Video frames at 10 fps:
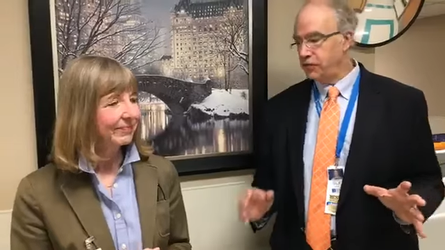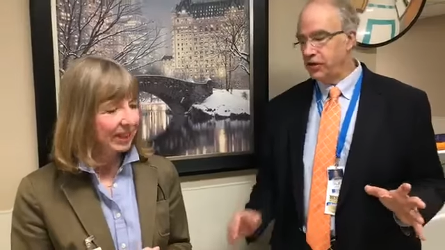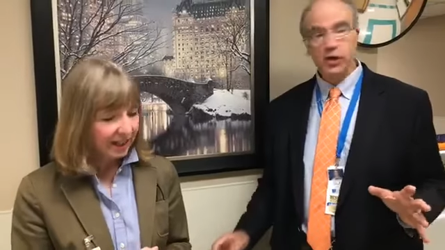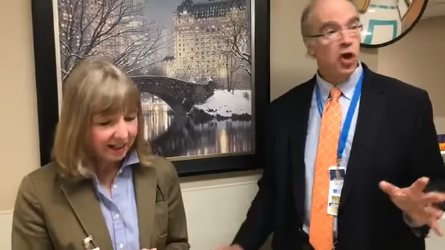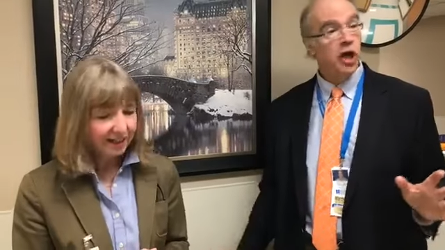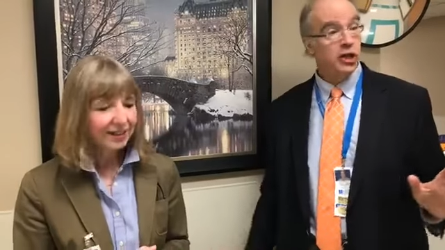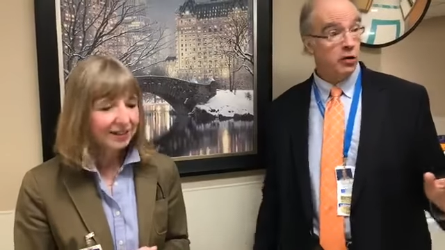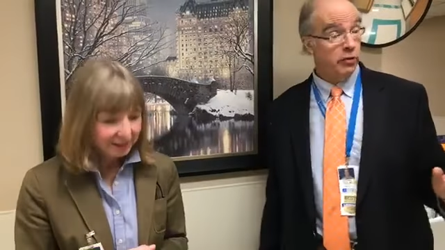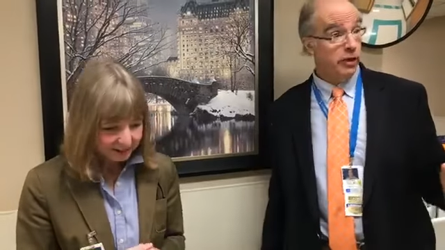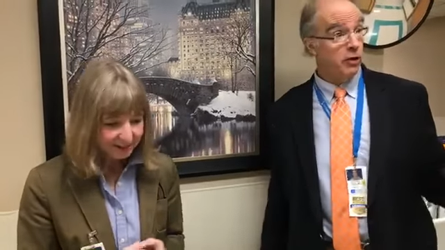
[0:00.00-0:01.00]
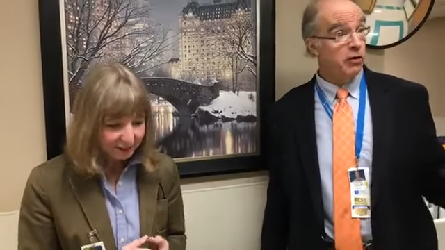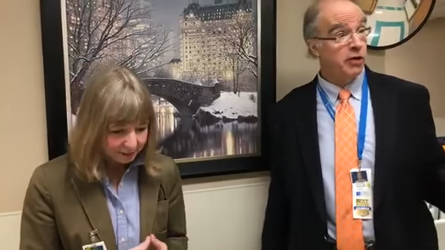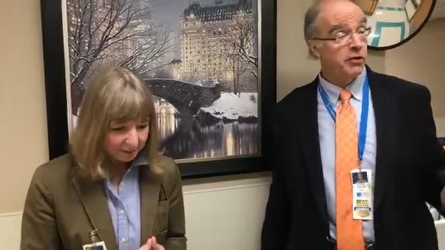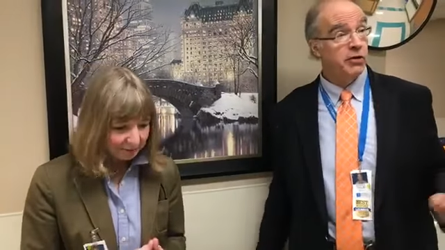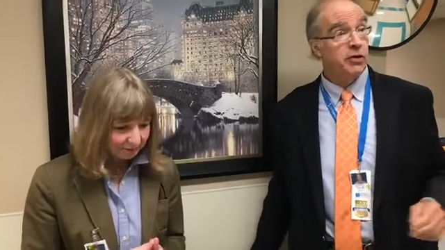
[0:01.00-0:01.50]
Speaker 1: very yeah. daunting when they
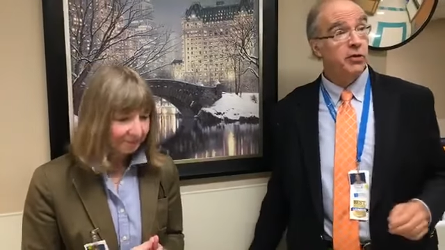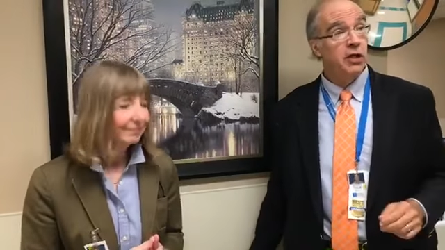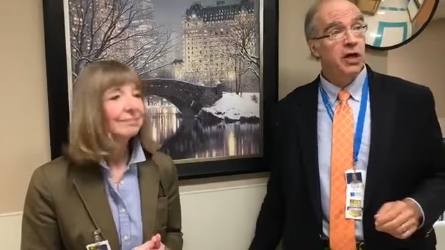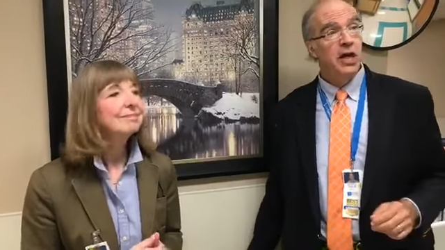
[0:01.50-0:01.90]
walk through the door.